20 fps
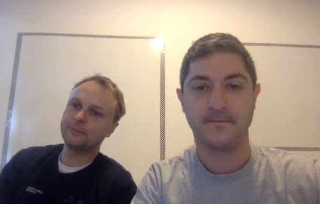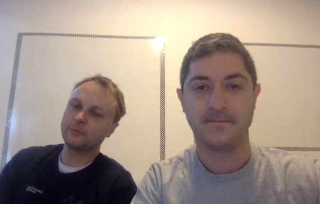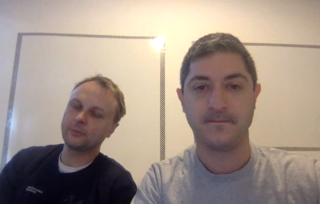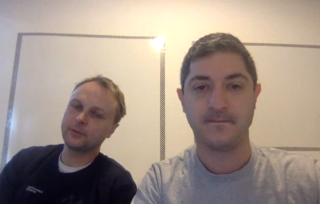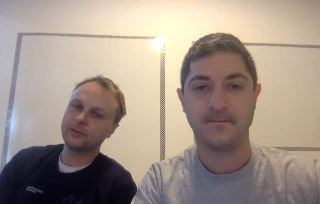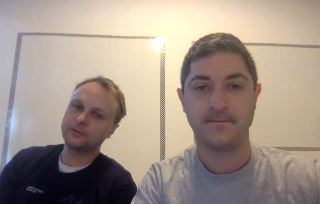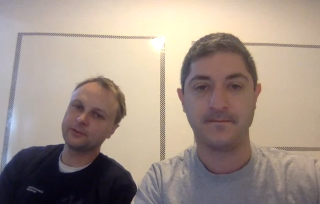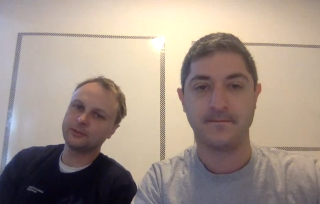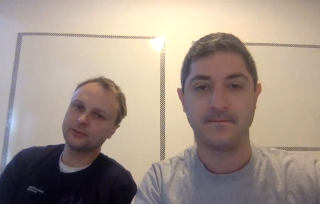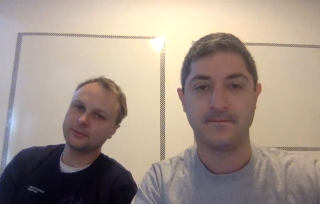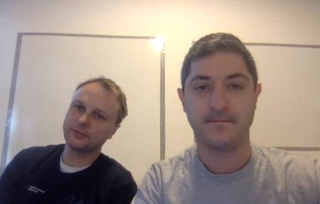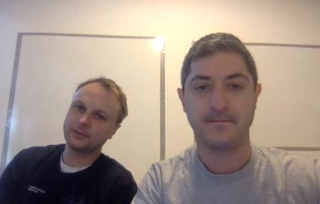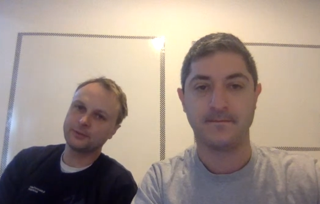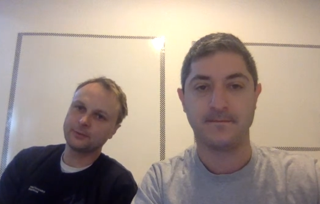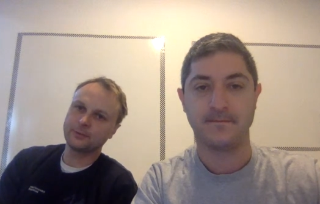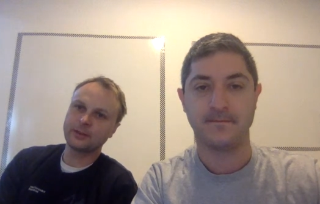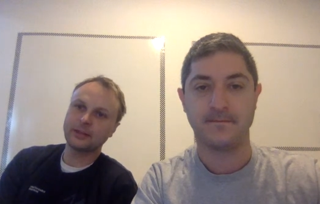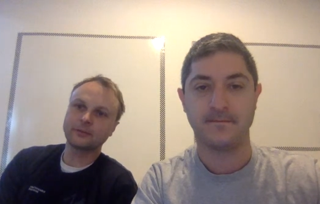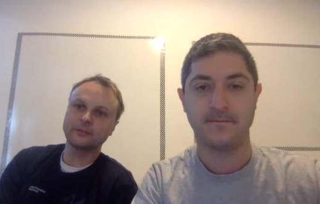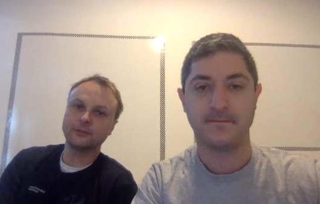Speaker 1: keep
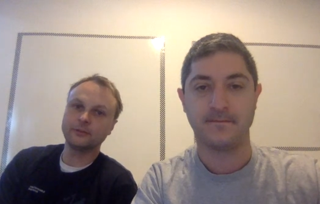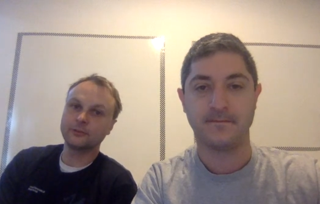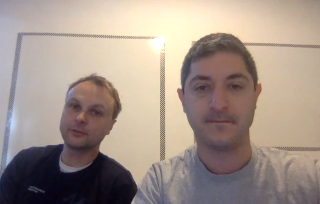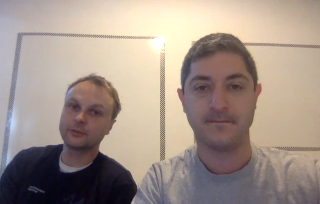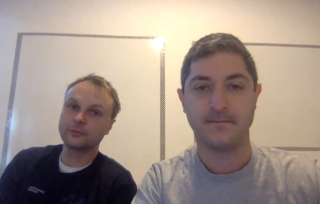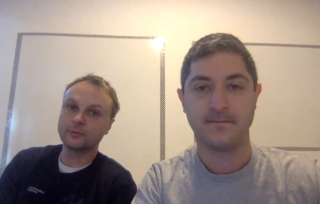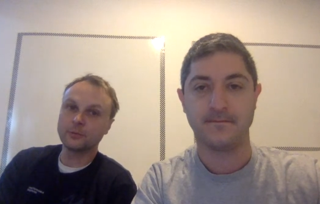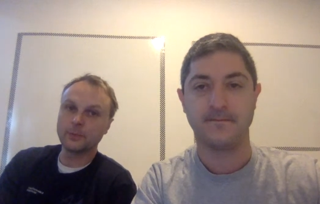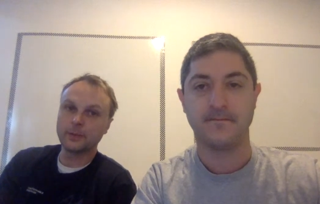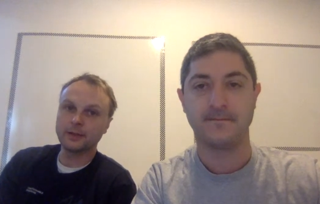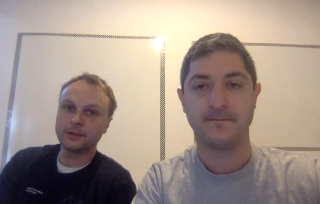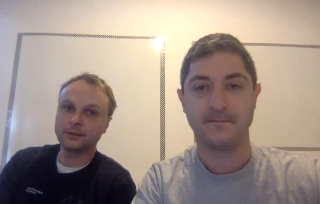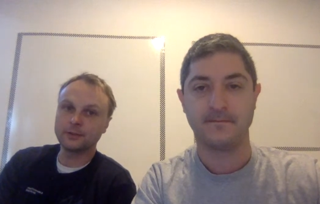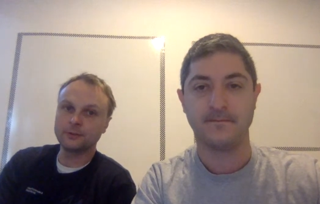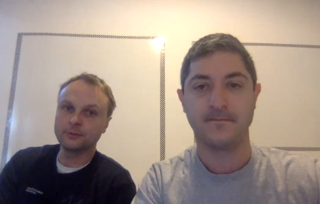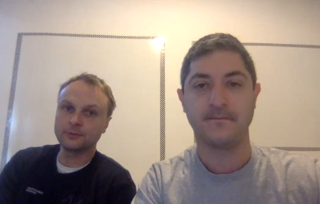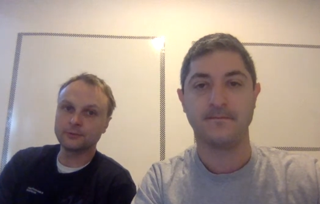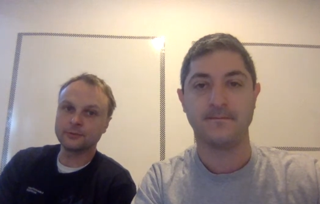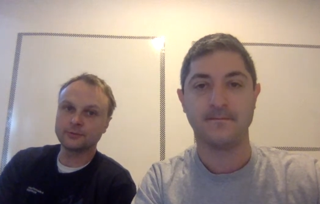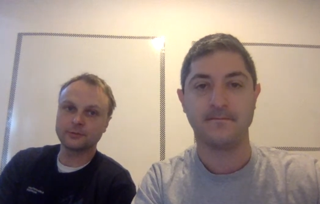information on transfers actually just
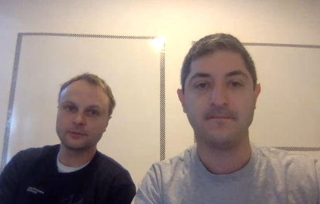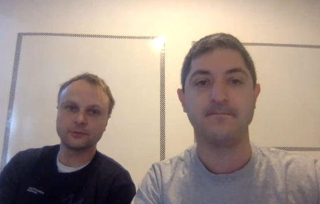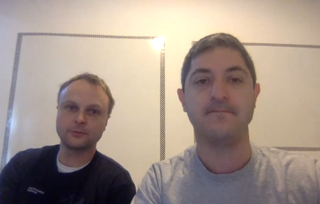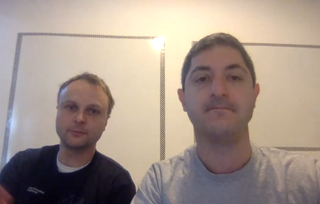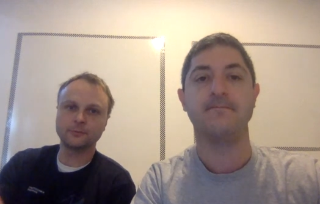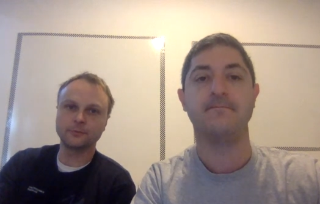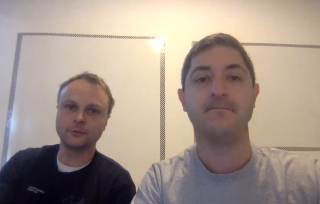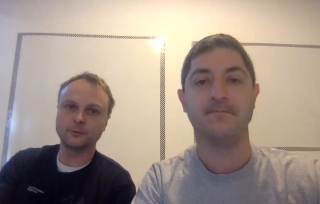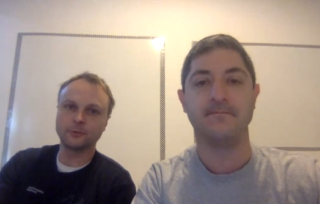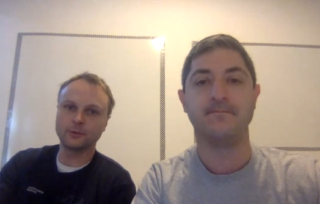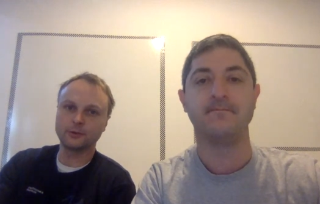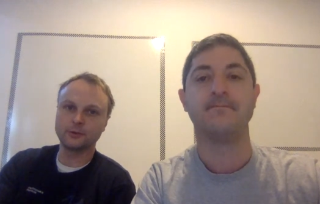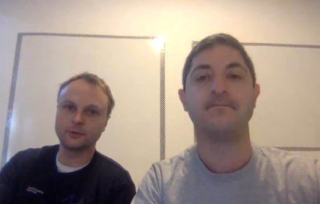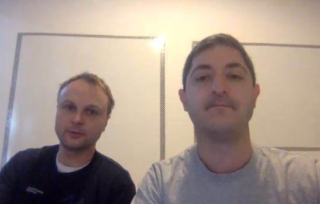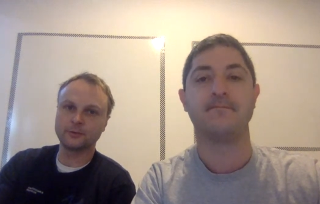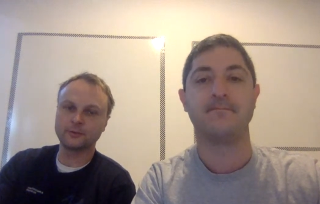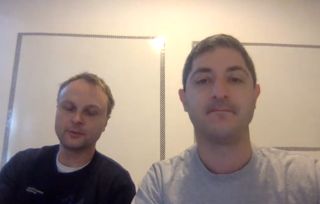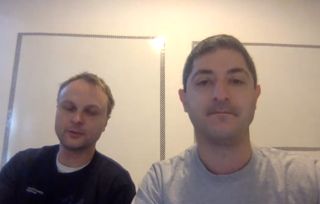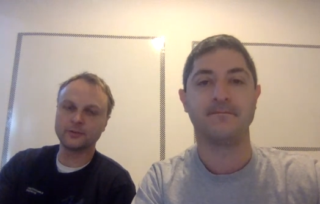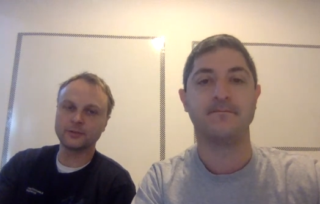for
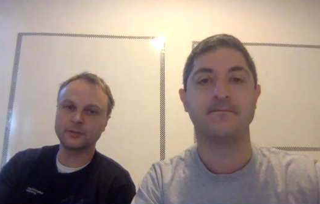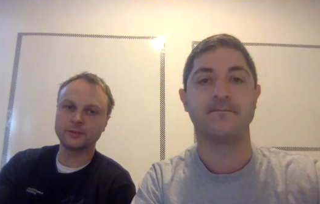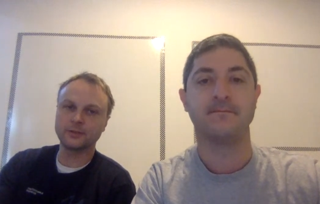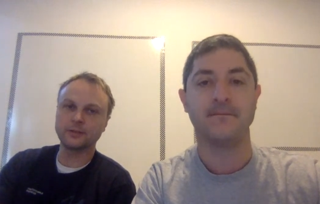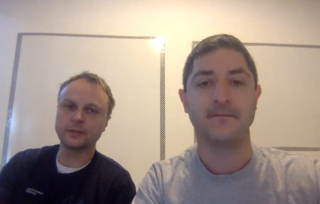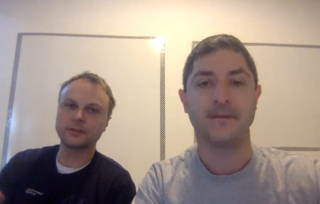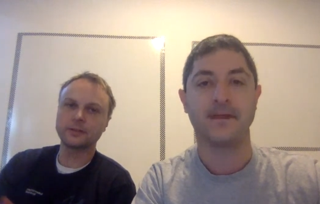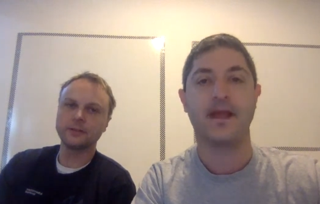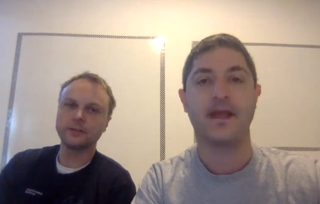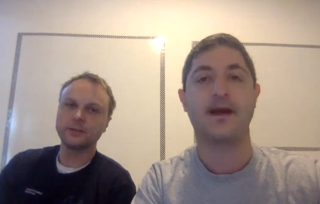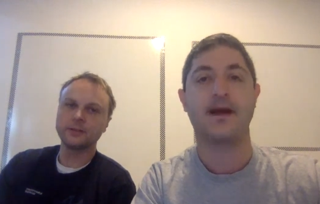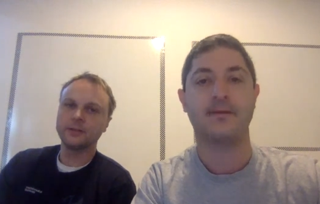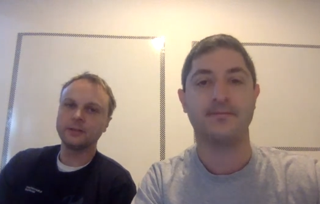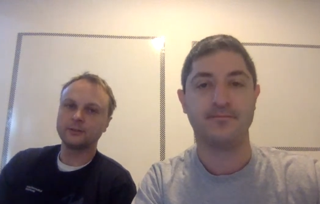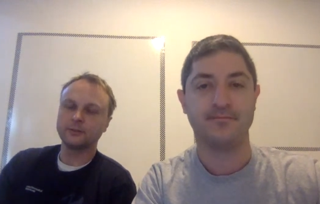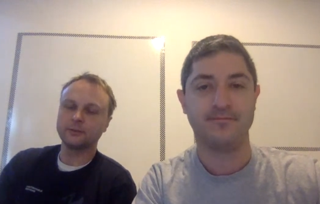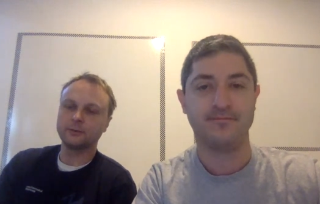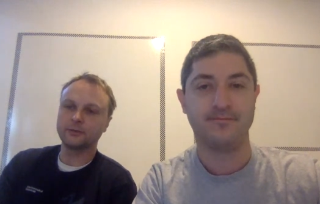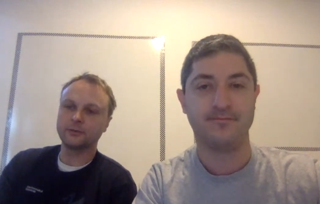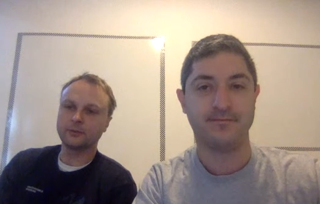users. So you, mm. you, hmm.
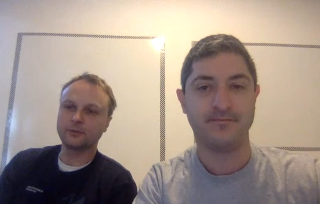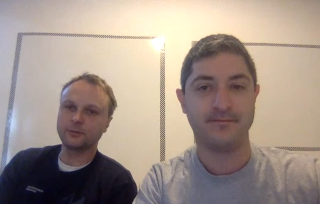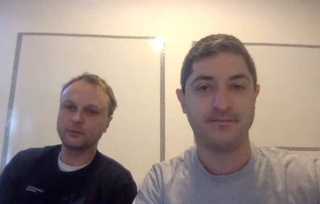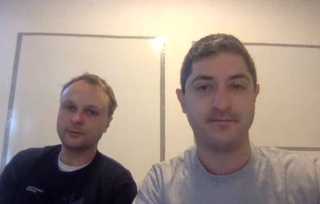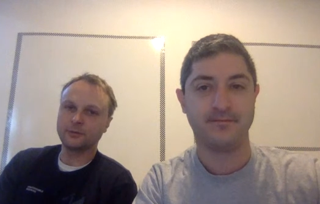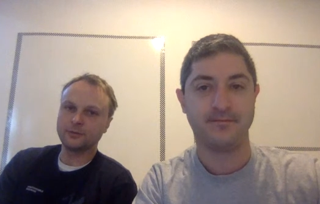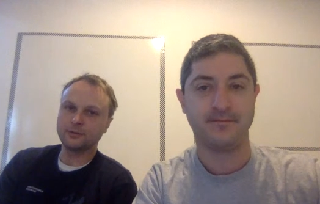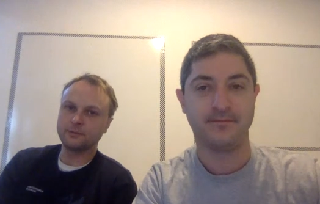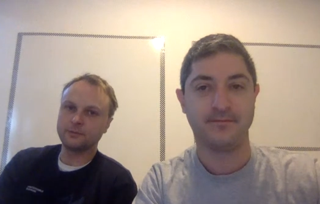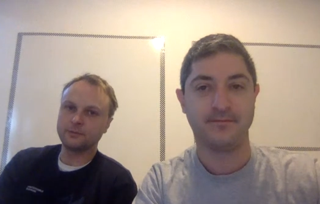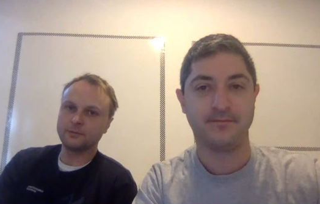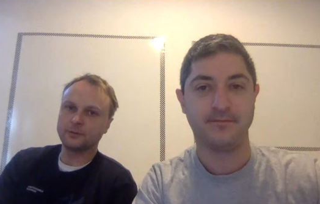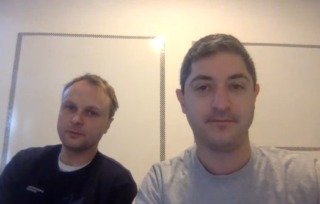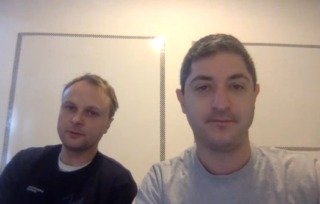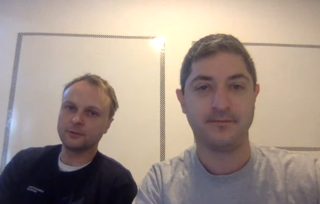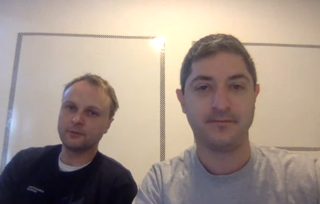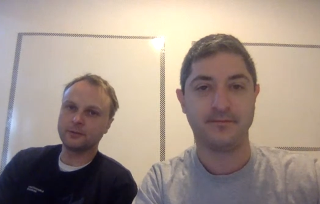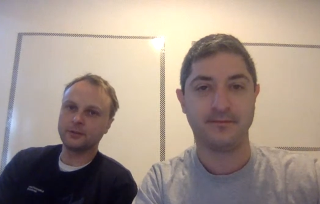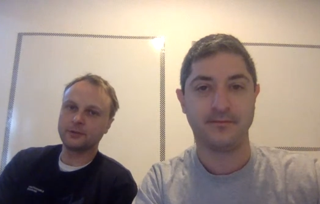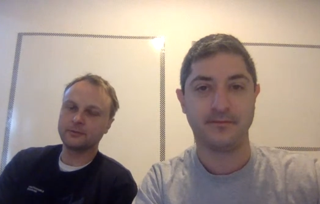you know you see that.
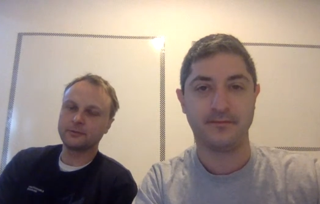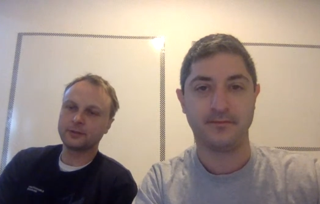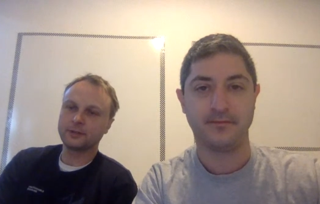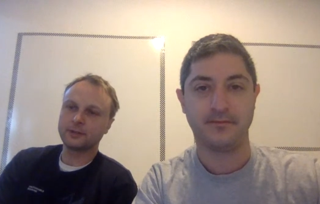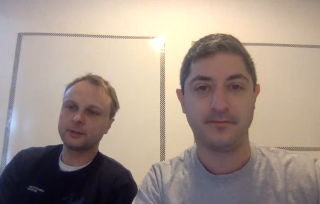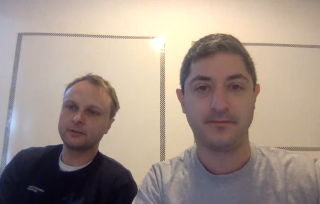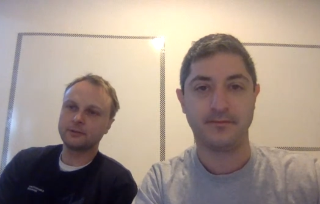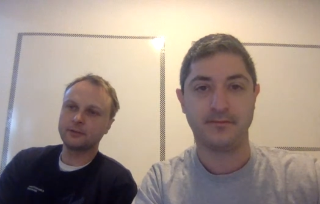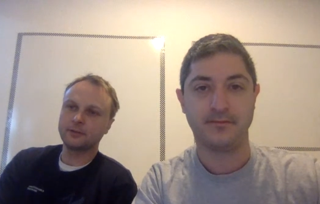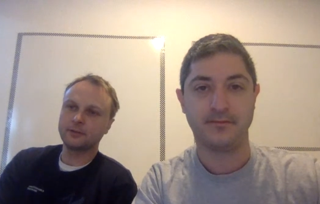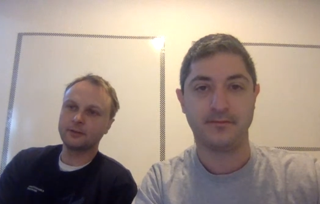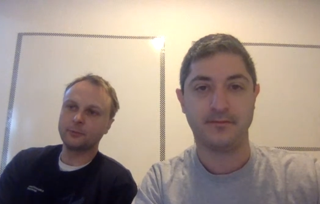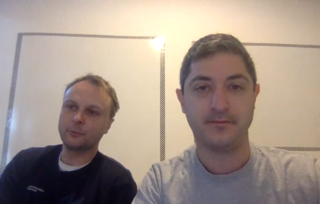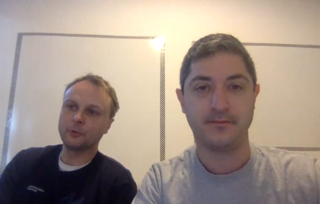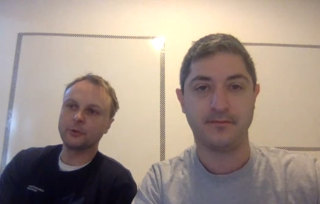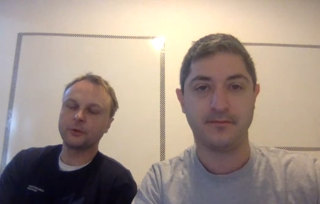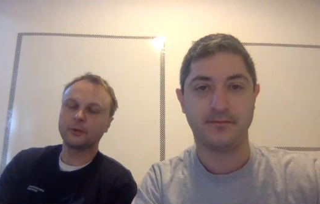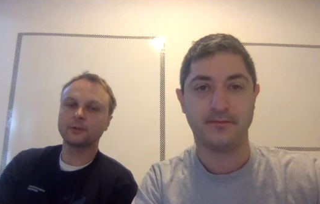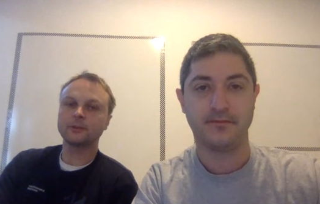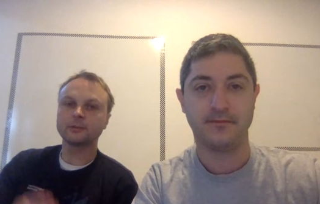Ah. So it's always
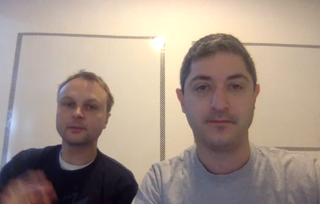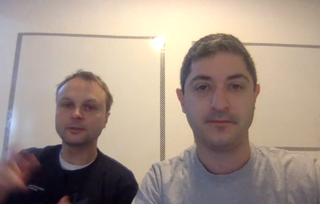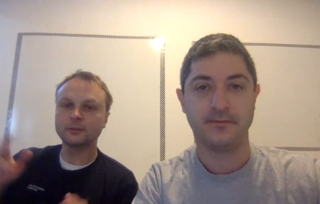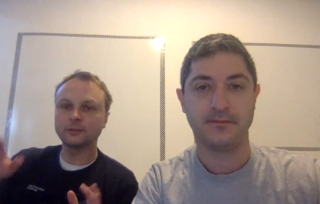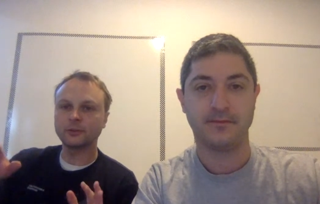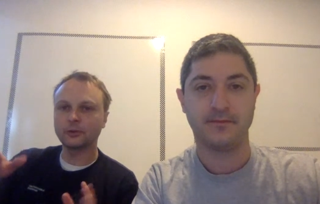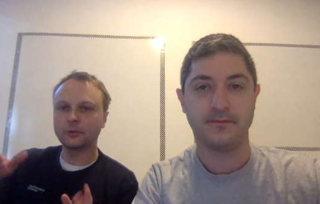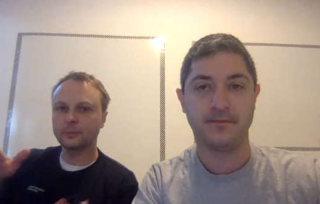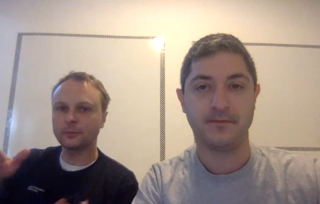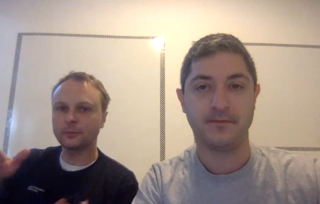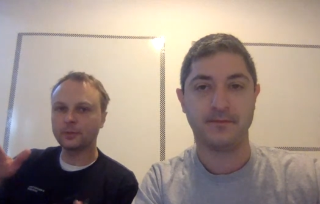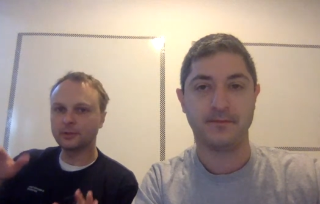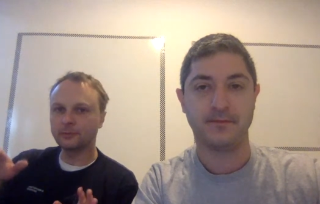default erase right now.